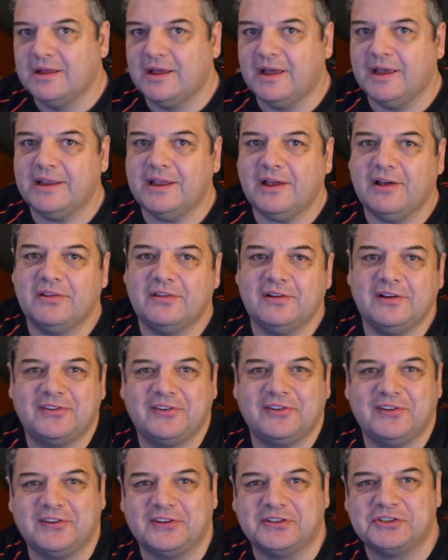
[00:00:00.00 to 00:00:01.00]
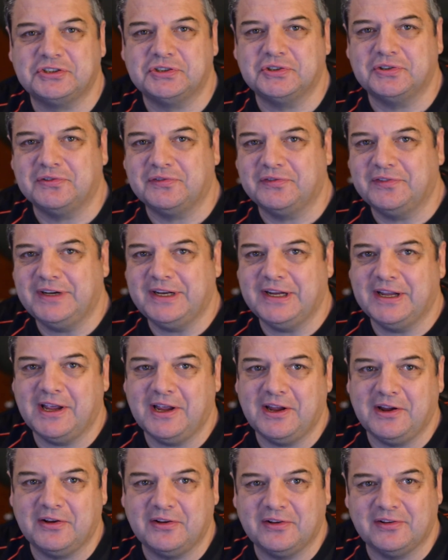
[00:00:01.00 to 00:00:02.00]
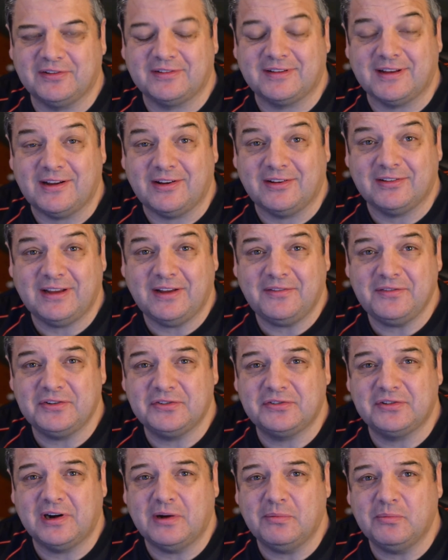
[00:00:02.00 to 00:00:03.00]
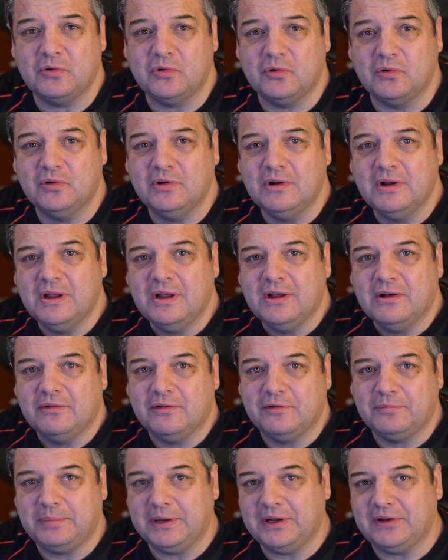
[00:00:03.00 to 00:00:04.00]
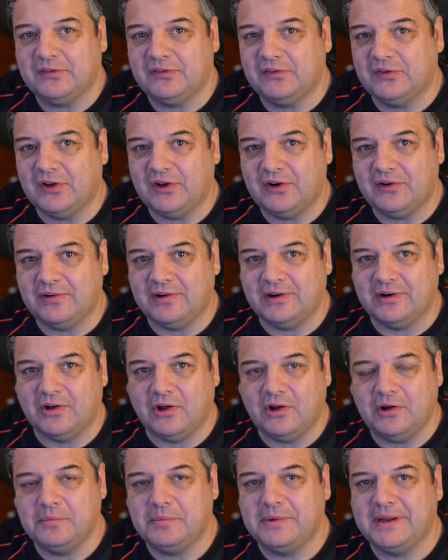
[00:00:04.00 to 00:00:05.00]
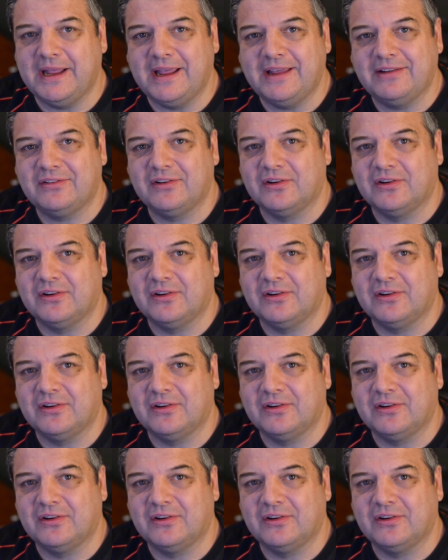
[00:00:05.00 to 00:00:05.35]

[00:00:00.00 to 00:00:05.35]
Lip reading: Okay, I thought I'd do this short video because I was having trouble with Big Sur and OBS.